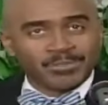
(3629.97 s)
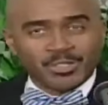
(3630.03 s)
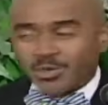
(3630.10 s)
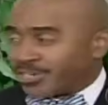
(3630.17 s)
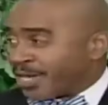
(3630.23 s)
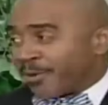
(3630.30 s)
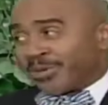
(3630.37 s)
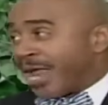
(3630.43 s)
Did
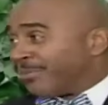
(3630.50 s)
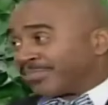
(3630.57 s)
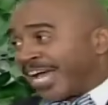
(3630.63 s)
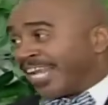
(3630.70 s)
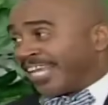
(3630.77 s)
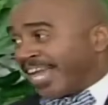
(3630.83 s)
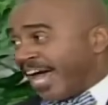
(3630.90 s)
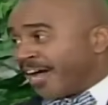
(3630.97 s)
You get what I'm
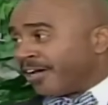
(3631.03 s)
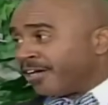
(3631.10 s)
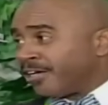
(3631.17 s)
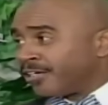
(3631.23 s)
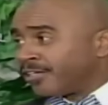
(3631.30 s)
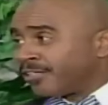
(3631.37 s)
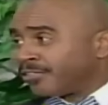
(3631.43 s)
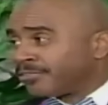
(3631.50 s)
telling you? Go
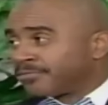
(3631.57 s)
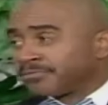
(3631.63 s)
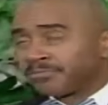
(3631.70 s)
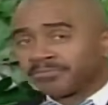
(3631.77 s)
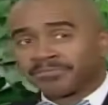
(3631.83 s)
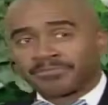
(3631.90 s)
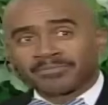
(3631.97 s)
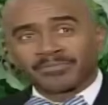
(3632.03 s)
ahead.
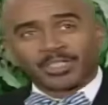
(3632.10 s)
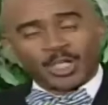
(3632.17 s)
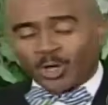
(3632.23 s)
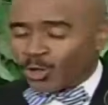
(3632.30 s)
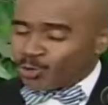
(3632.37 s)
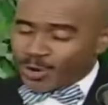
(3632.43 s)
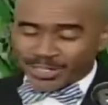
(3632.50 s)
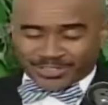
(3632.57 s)
Lord, ahead.
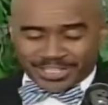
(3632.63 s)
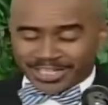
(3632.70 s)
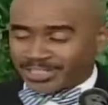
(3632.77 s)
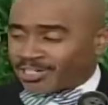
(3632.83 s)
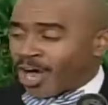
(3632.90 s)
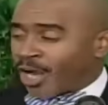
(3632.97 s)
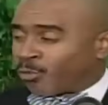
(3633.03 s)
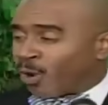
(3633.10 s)
Glory to
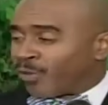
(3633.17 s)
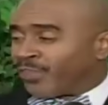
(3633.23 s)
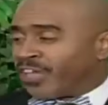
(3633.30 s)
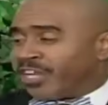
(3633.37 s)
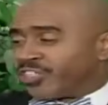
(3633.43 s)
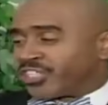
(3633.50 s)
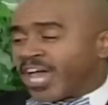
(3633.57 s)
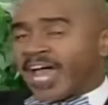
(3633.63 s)
God. What
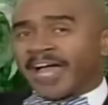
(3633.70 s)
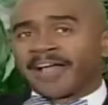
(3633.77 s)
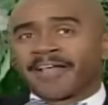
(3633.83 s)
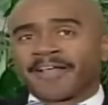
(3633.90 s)
did he say?